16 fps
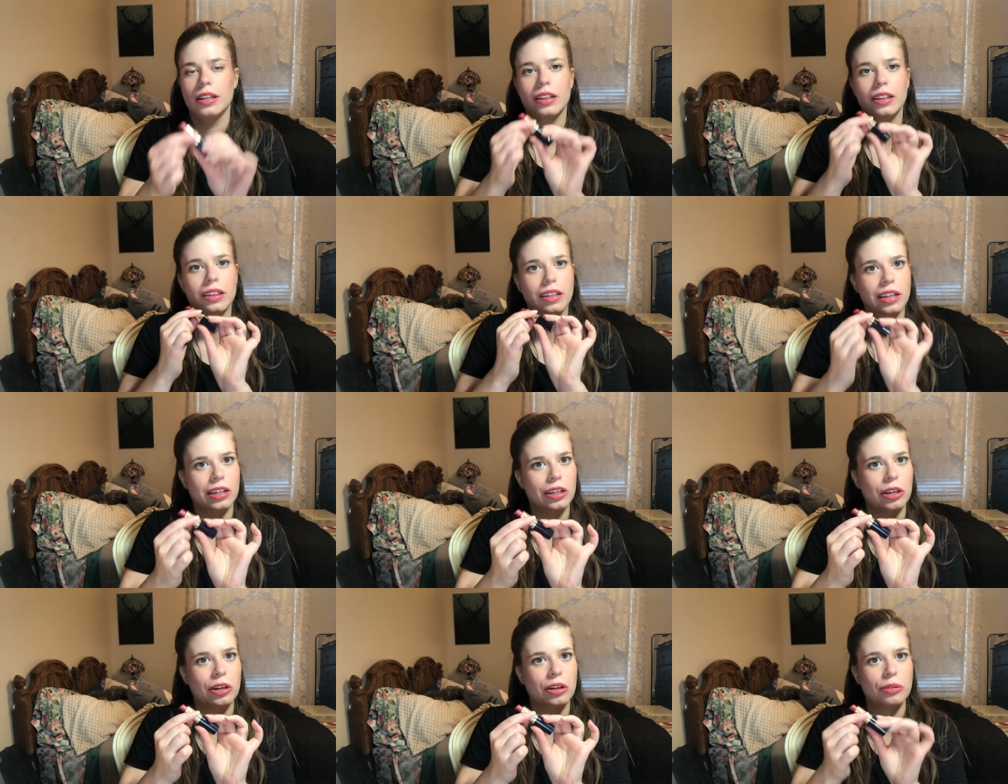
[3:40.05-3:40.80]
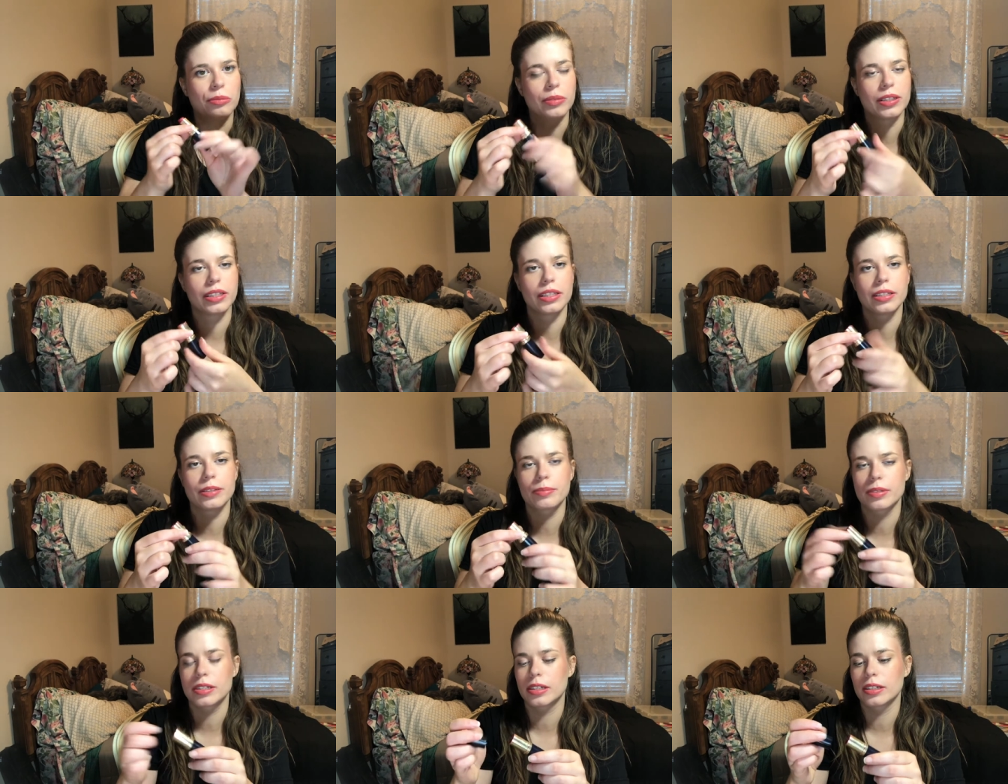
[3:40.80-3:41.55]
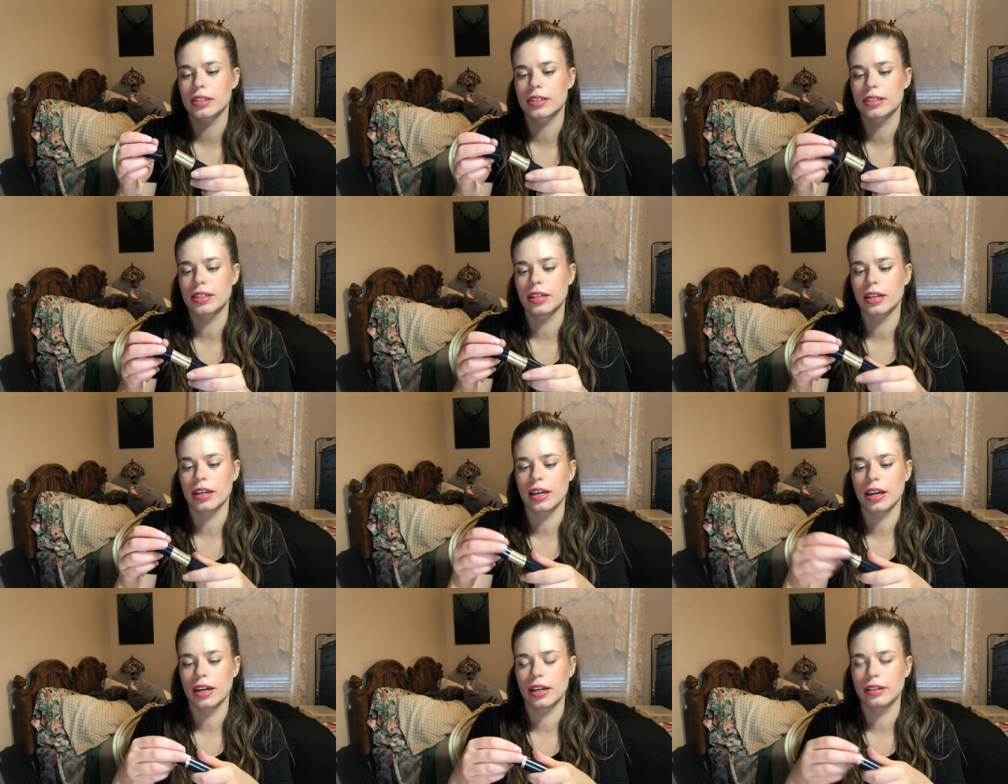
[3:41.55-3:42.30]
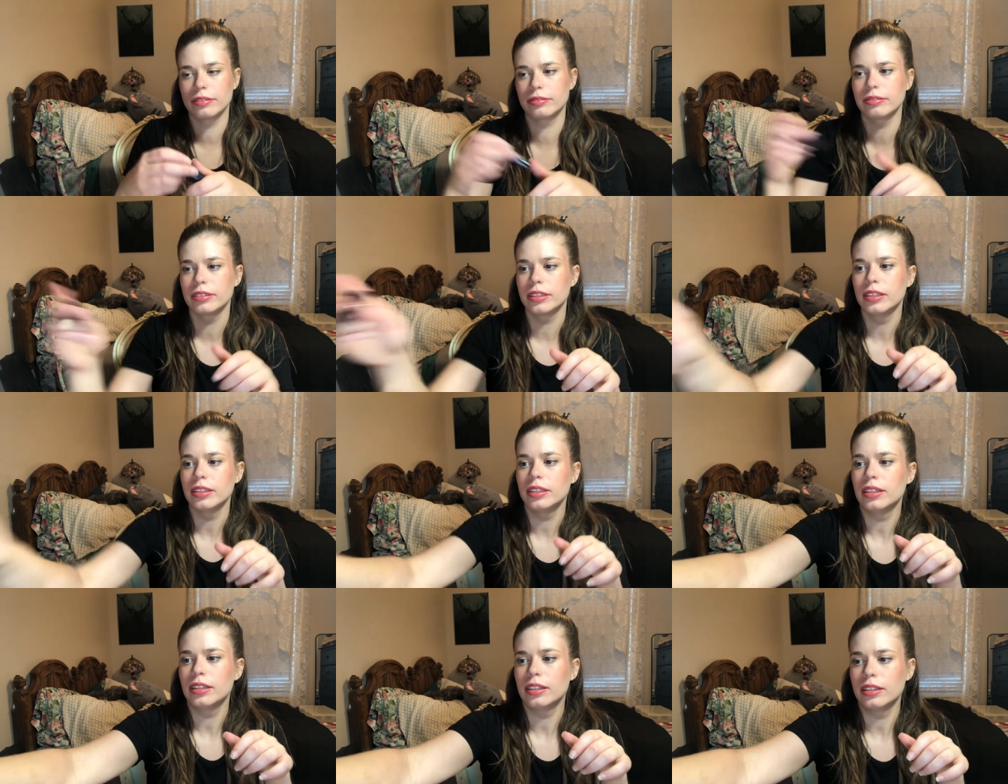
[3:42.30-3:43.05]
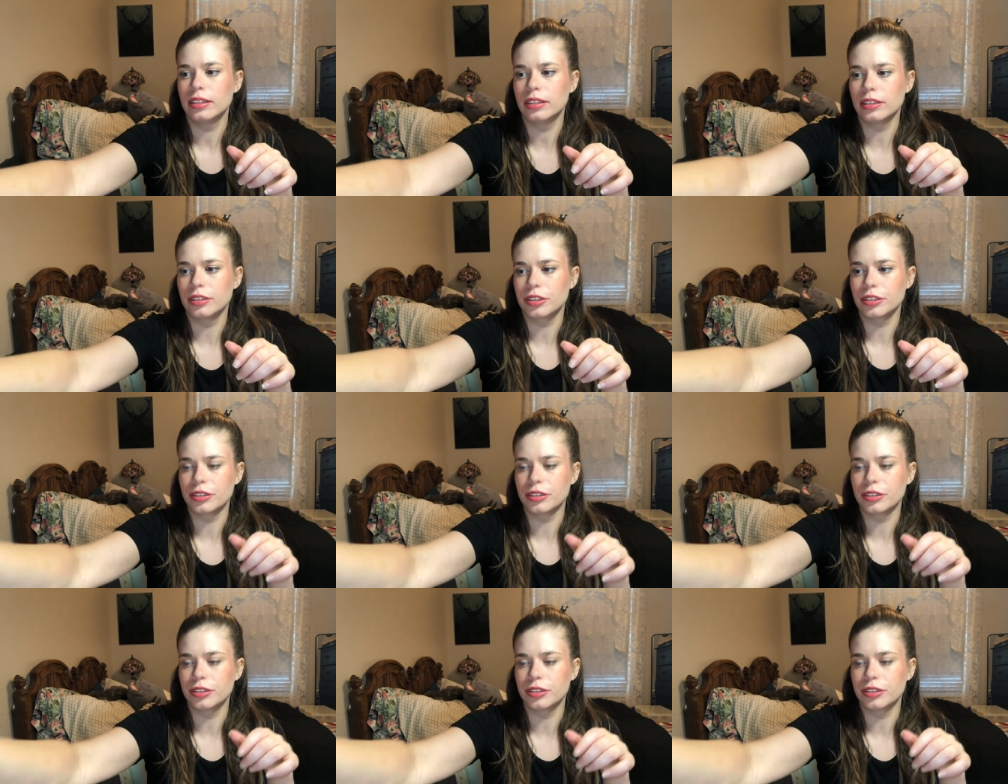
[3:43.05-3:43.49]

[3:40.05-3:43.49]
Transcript: Lancome lipsticks that I have. They're...